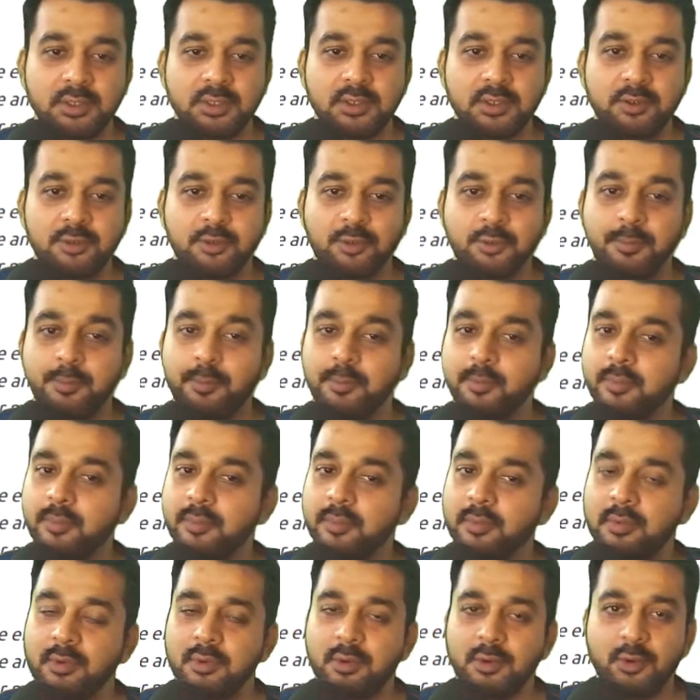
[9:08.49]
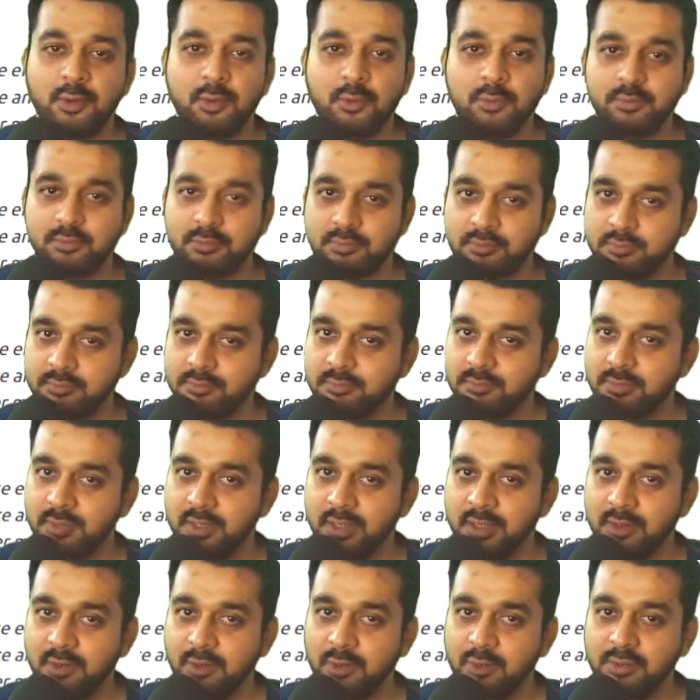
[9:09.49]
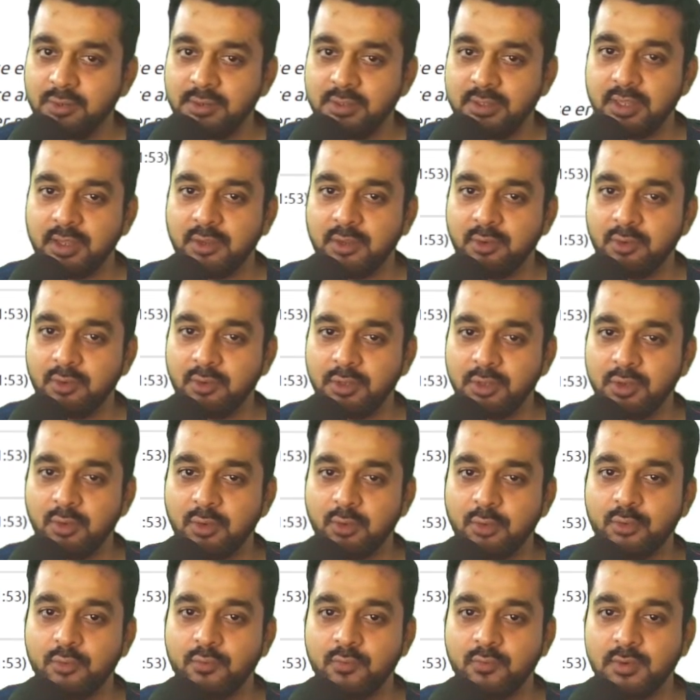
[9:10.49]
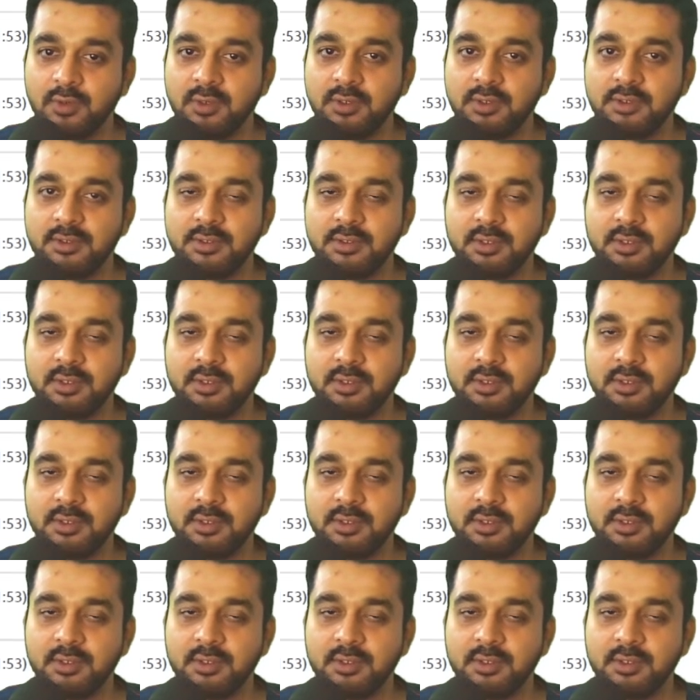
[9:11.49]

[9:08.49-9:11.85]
So they are not staying on their own words.